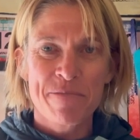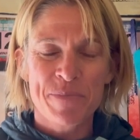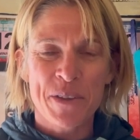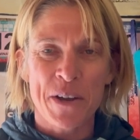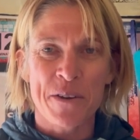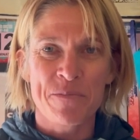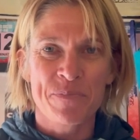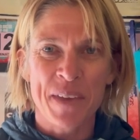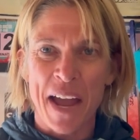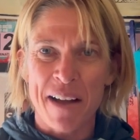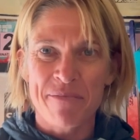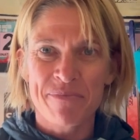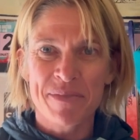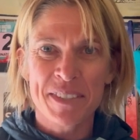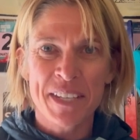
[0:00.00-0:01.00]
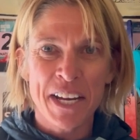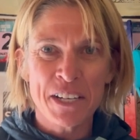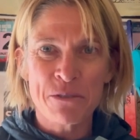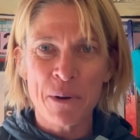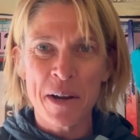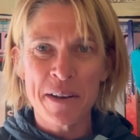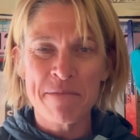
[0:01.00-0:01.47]
So yeah, stage
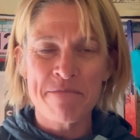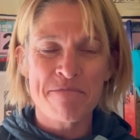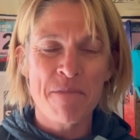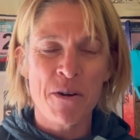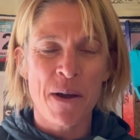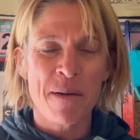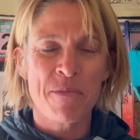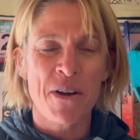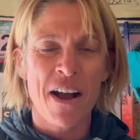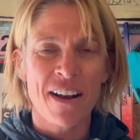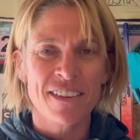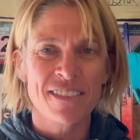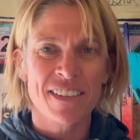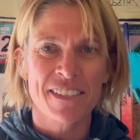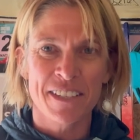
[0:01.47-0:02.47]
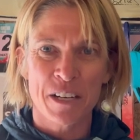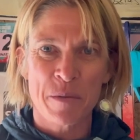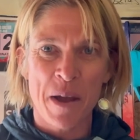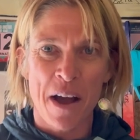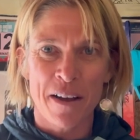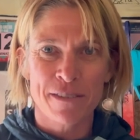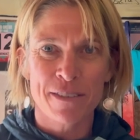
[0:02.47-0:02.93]
one, Moab Rocks. It's going to
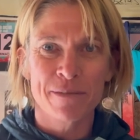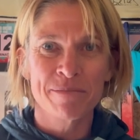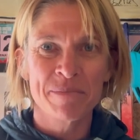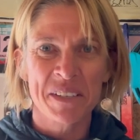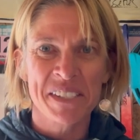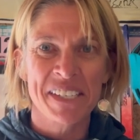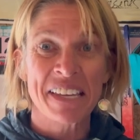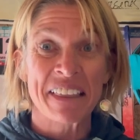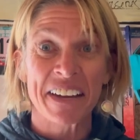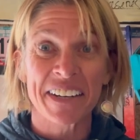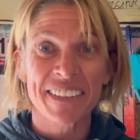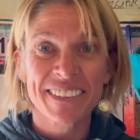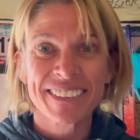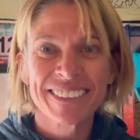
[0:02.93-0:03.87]
be awesome. I'll see you there.